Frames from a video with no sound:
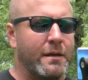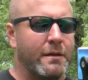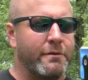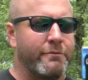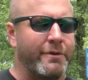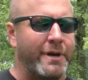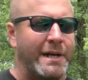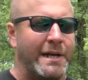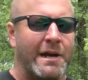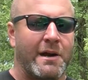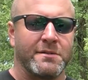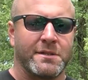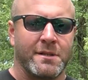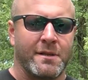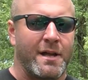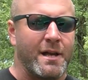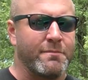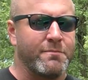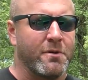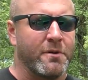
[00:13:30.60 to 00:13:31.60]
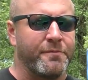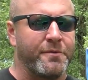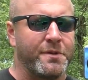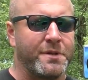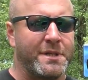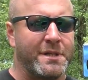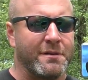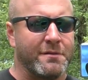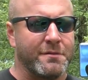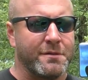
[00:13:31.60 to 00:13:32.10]
Right now it's in lock mode. If you
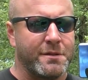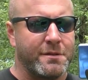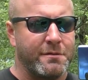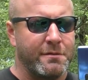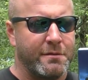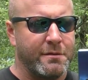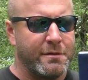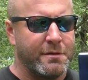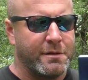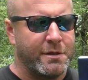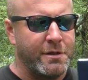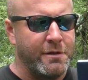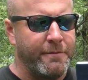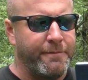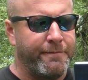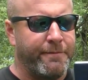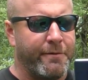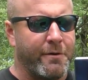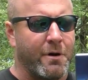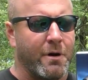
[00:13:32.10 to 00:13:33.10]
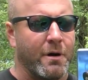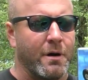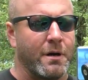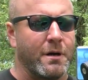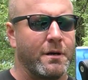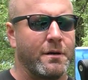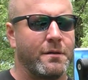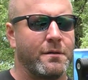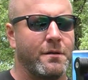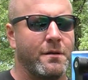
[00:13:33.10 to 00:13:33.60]
tilt too far